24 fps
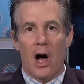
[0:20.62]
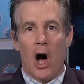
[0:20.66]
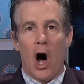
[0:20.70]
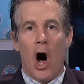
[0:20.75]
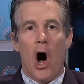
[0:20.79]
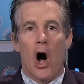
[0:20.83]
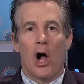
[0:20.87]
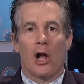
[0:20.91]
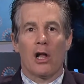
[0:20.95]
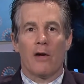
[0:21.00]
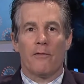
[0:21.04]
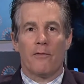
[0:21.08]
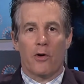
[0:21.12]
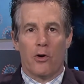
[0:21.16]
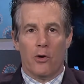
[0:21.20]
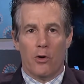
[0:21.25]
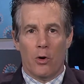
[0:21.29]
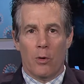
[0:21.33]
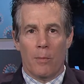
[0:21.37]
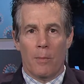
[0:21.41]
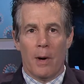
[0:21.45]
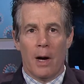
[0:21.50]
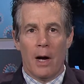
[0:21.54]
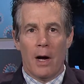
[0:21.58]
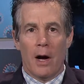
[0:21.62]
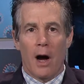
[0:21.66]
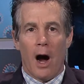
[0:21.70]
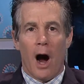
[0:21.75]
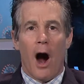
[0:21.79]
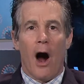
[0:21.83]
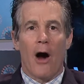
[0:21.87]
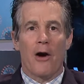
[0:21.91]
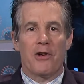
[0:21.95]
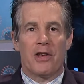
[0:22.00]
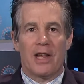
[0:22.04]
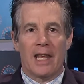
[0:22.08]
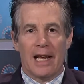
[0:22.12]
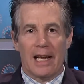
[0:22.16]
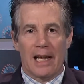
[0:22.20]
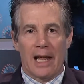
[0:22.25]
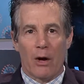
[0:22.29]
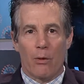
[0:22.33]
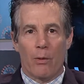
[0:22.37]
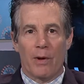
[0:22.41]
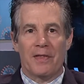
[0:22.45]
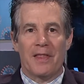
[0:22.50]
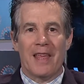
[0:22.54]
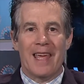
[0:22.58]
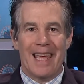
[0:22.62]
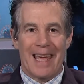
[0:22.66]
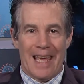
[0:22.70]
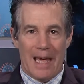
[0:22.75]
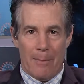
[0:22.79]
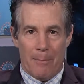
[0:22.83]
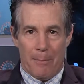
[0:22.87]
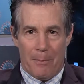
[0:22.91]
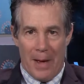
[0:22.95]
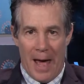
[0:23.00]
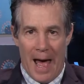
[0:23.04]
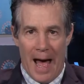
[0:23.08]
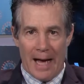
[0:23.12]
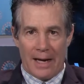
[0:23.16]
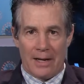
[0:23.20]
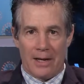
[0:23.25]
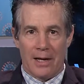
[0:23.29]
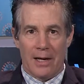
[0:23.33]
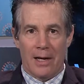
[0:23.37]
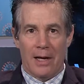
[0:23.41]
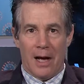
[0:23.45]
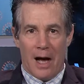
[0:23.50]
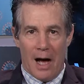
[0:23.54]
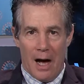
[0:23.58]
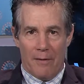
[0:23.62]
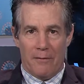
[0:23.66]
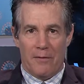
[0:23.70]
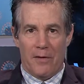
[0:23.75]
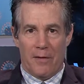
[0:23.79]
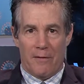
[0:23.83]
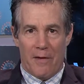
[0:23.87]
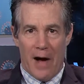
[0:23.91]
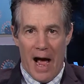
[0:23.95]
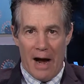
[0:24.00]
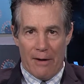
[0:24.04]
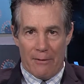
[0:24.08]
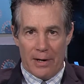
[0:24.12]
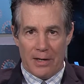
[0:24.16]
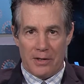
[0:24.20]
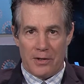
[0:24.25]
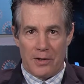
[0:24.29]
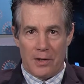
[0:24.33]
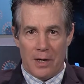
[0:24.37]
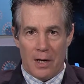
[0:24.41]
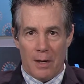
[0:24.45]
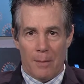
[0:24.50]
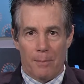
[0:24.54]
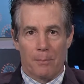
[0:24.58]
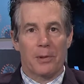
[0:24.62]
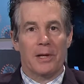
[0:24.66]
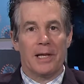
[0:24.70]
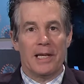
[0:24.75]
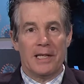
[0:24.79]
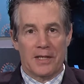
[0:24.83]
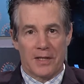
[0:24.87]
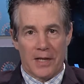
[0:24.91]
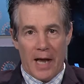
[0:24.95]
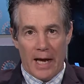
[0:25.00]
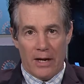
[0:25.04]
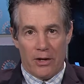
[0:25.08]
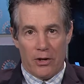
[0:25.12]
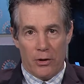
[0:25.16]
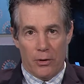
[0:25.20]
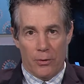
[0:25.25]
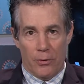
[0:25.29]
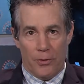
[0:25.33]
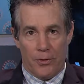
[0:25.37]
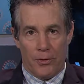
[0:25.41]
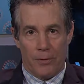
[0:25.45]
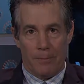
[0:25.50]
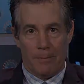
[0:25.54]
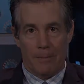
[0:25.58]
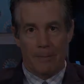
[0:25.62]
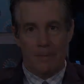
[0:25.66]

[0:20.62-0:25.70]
all of whom are dealing with the impact of the virus. Please stay tuned.